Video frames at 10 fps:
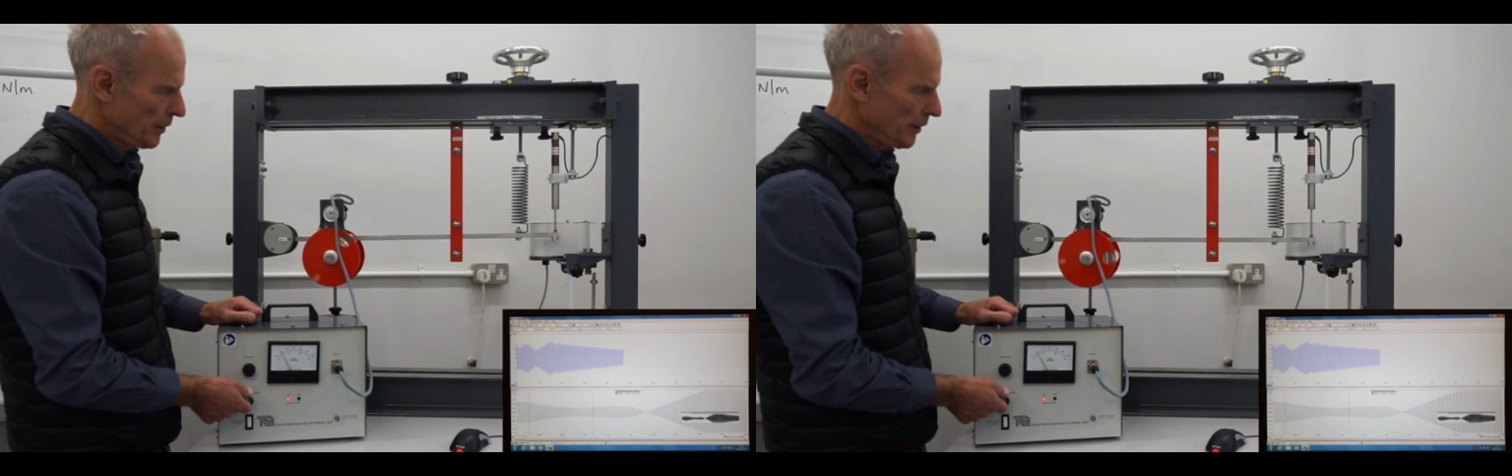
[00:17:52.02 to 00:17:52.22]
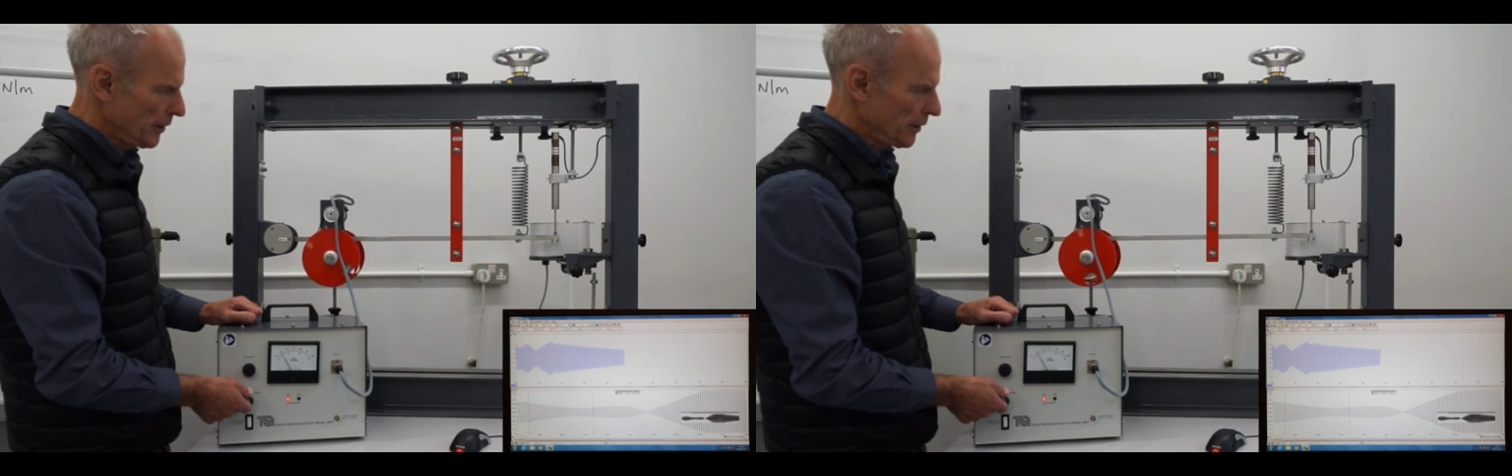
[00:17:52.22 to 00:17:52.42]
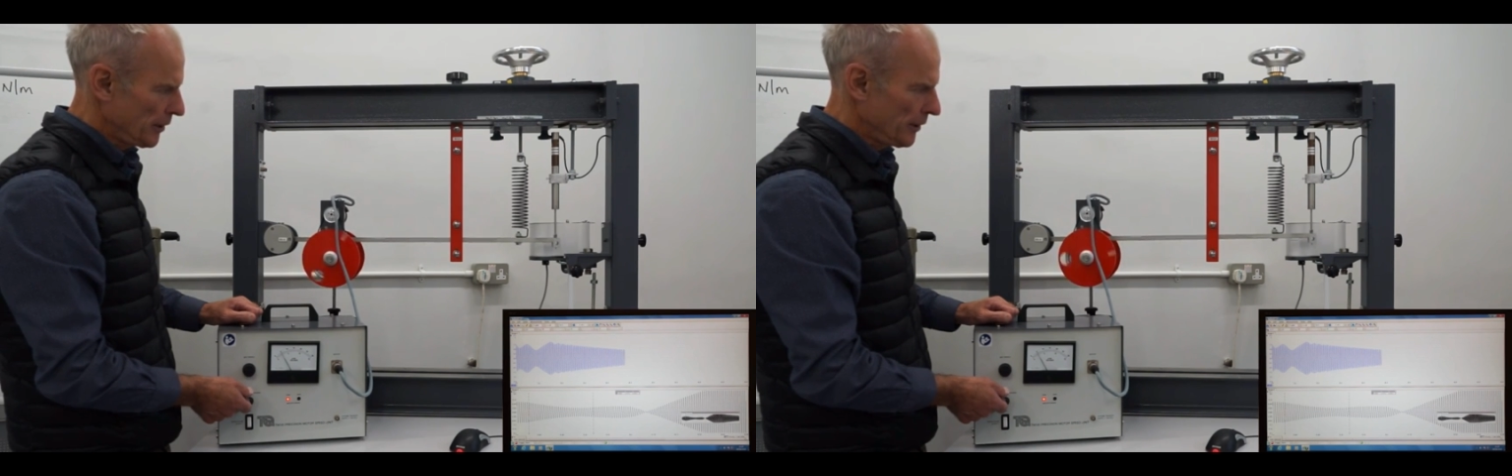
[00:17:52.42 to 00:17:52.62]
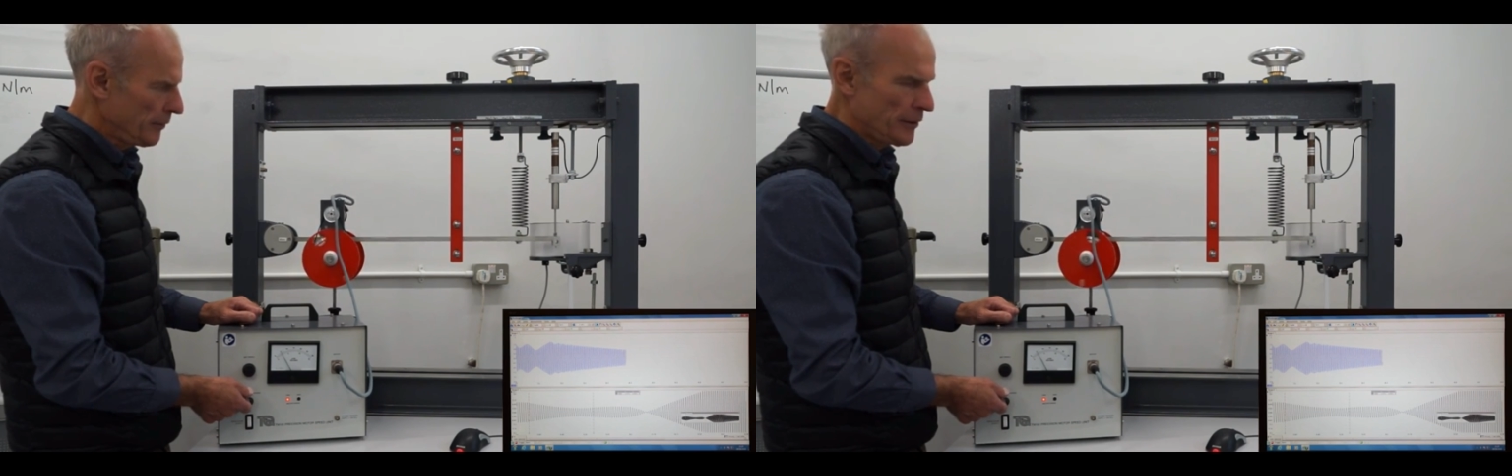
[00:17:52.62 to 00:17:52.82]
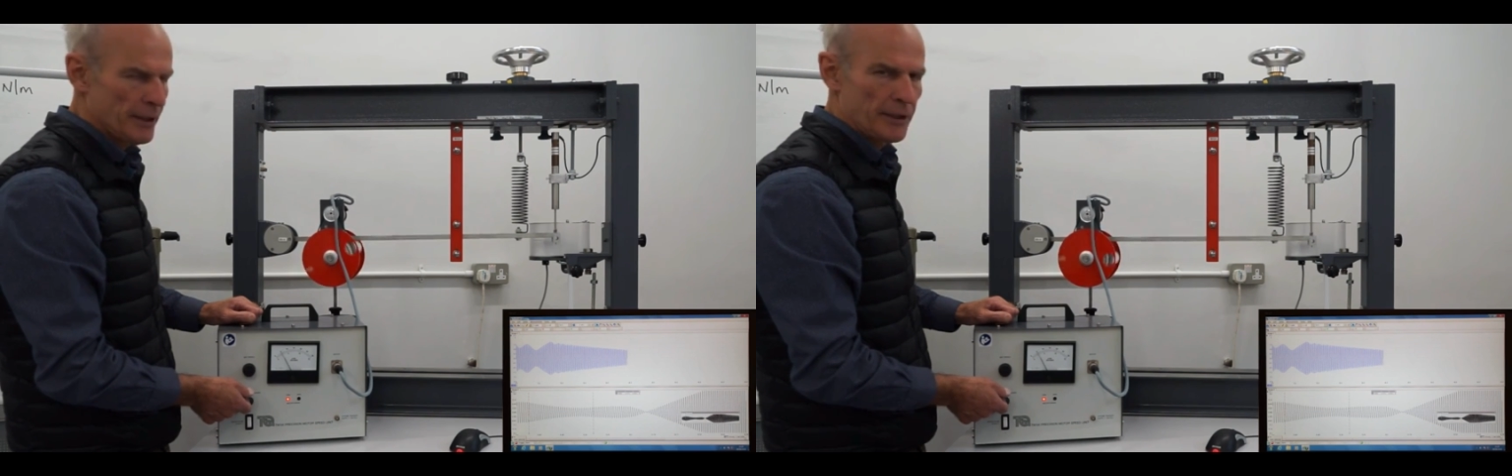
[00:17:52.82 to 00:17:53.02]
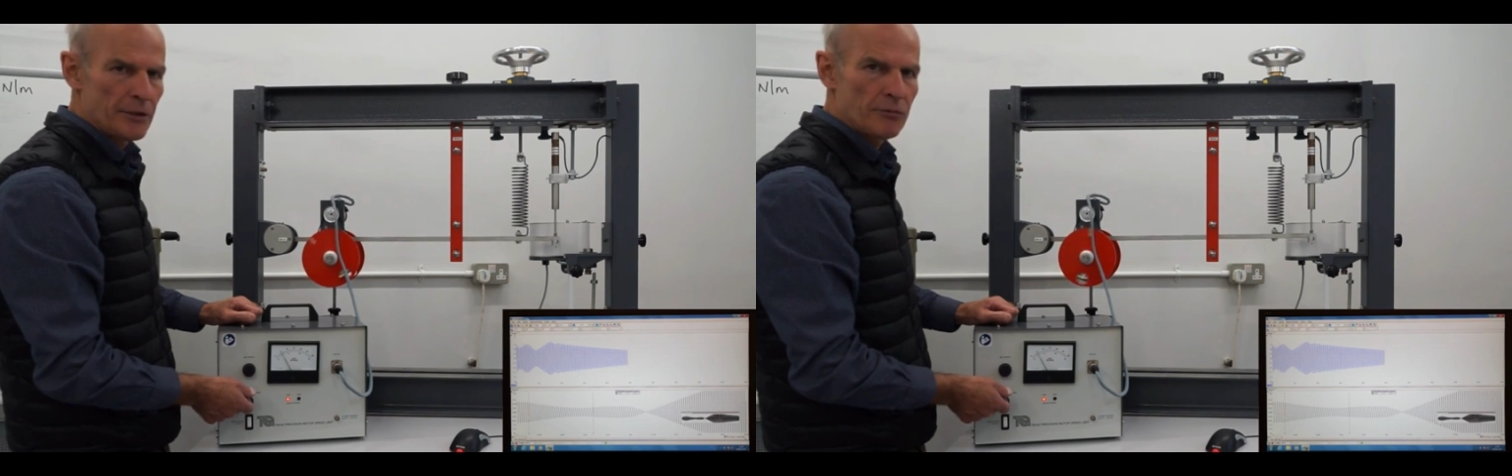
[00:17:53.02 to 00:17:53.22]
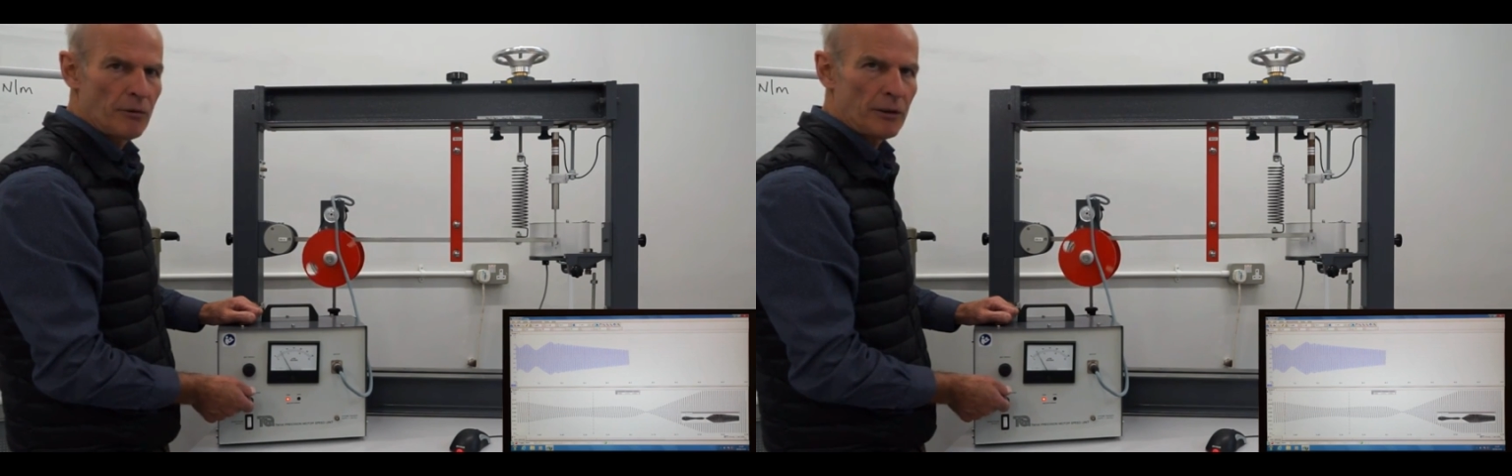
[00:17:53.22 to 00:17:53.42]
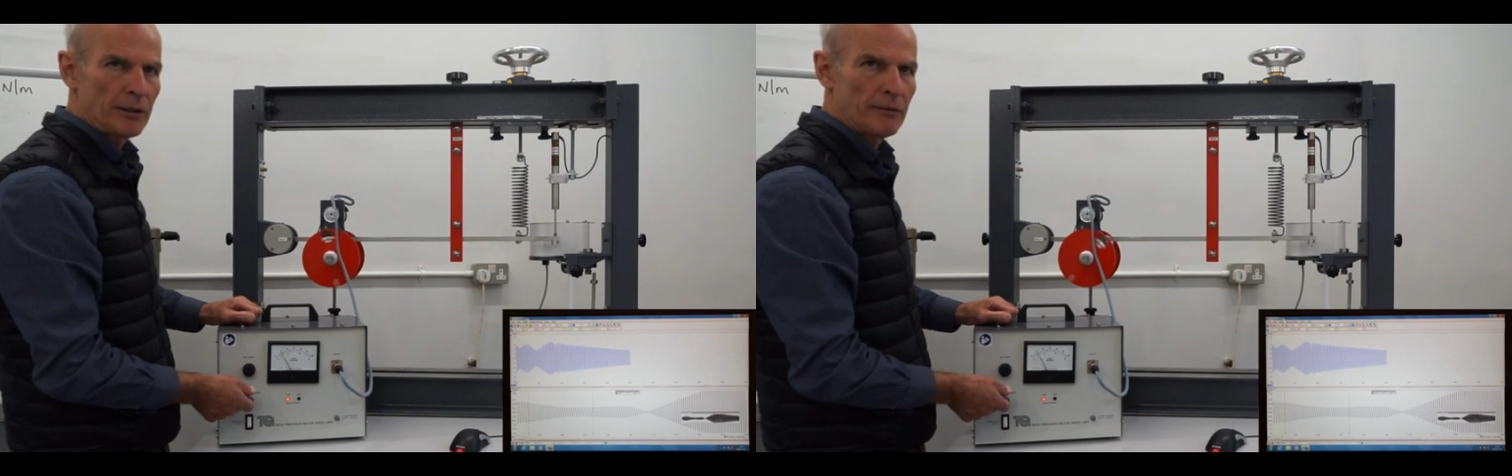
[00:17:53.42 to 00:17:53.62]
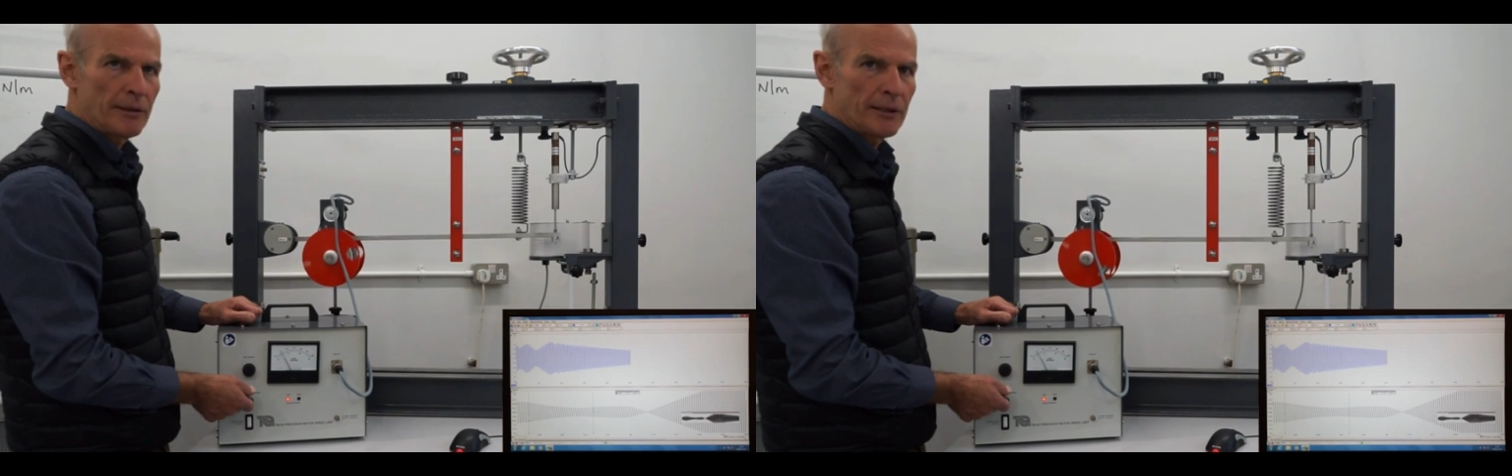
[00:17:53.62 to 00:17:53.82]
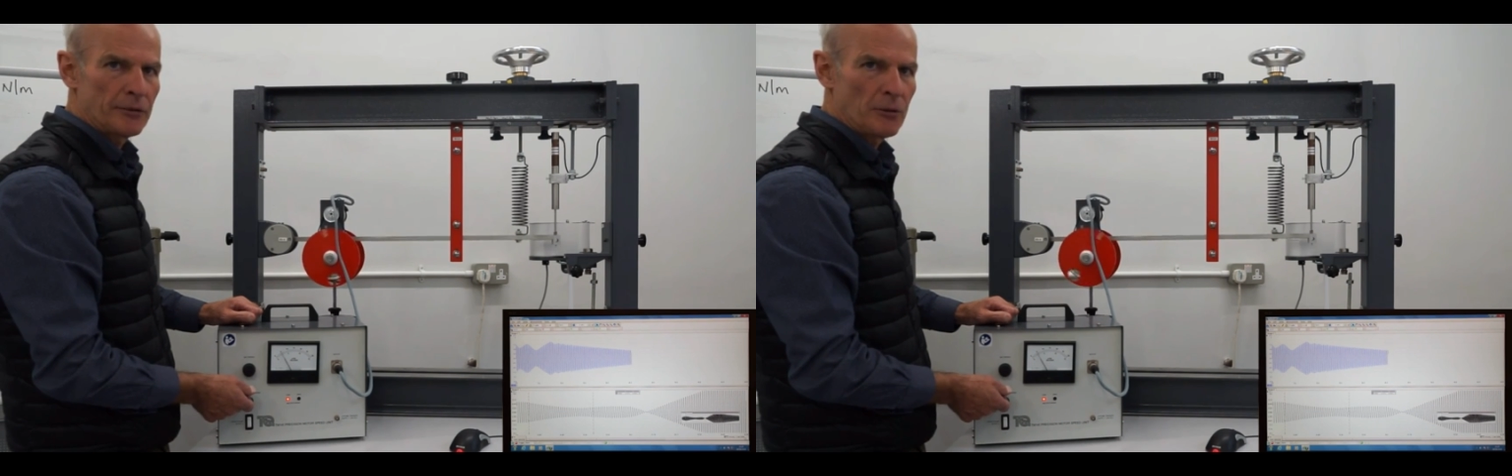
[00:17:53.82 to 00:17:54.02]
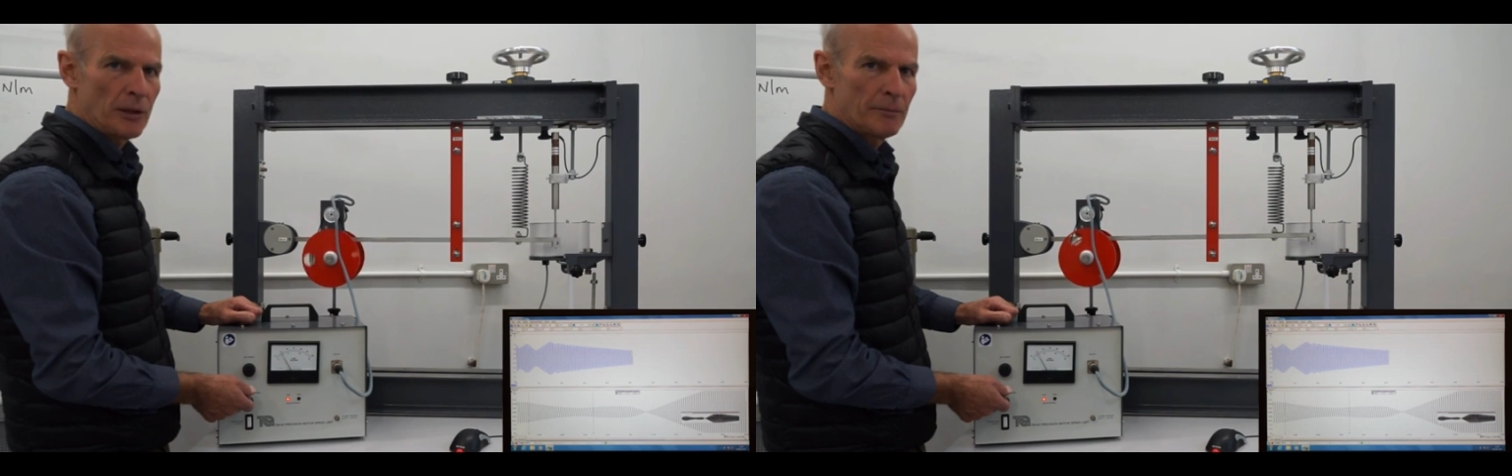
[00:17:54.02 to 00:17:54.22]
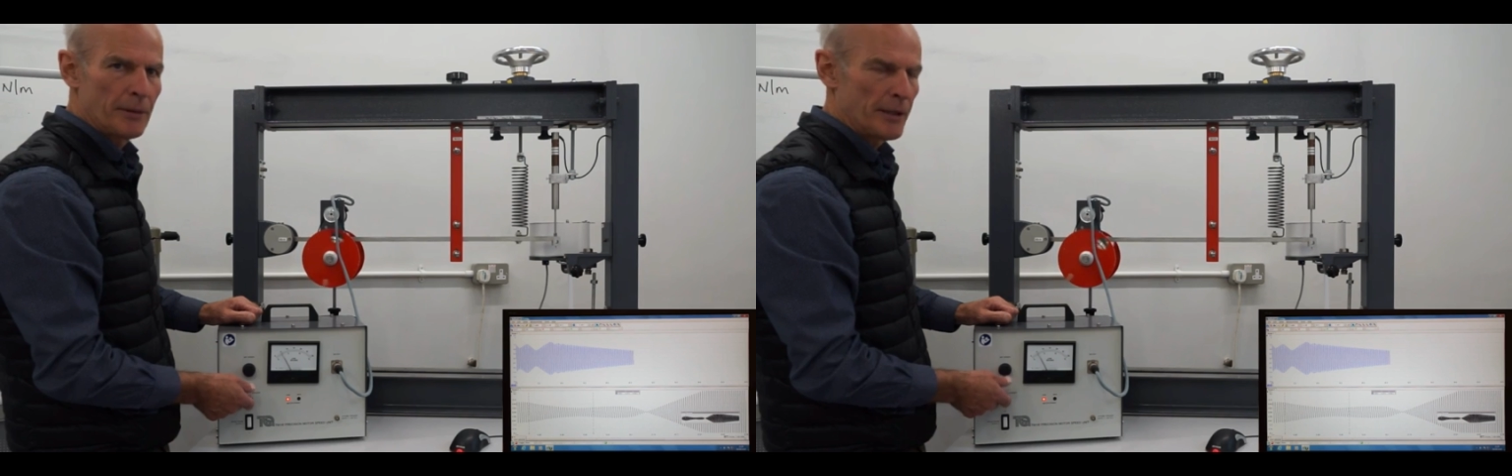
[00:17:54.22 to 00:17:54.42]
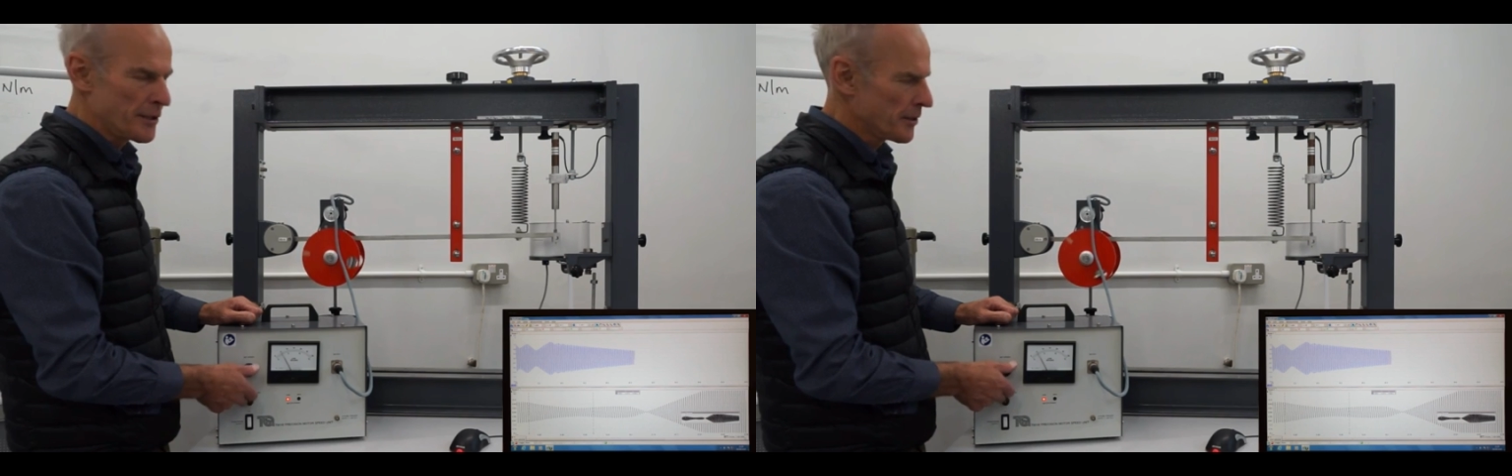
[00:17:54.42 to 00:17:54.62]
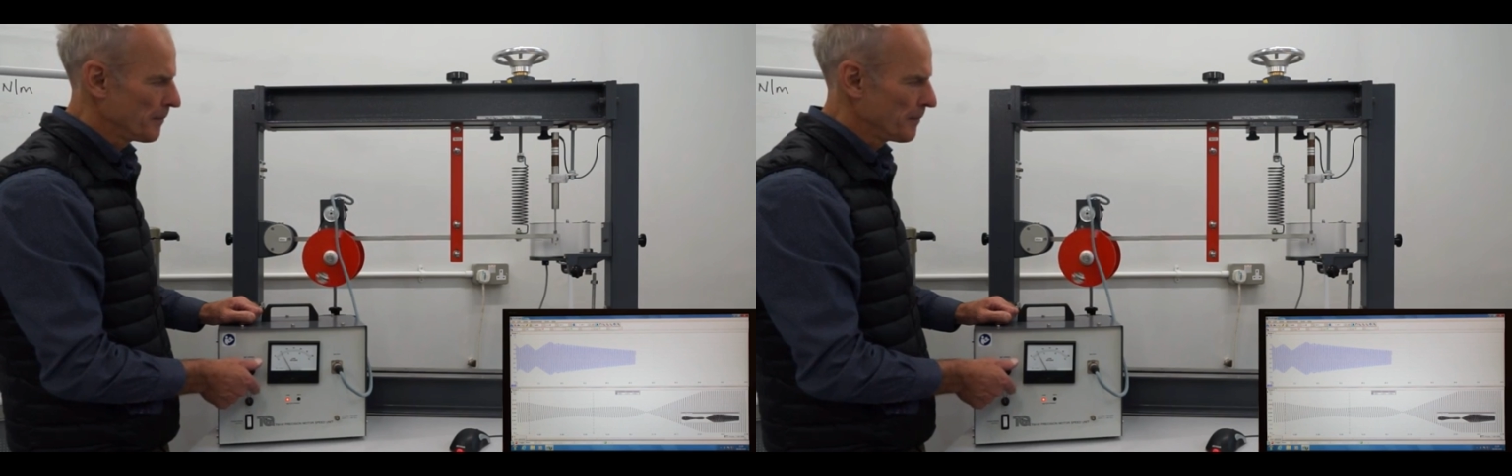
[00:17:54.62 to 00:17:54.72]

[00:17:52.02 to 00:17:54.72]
here, and even then it's rocking around quite a bit.